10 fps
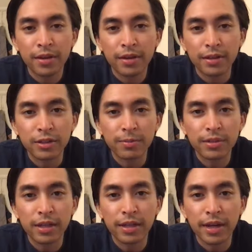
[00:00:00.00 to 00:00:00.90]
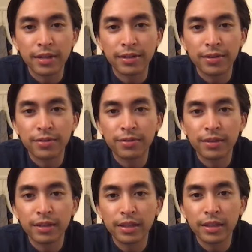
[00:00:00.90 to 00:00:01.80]
It's almost like I don't
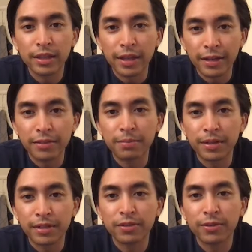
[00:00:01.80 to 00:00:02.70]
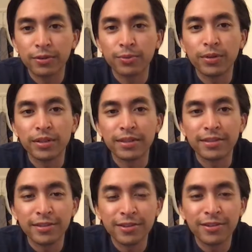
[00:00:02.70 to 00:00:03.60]
like being told what to
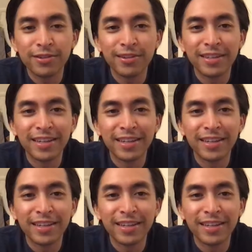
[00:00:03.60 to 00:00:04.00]
do,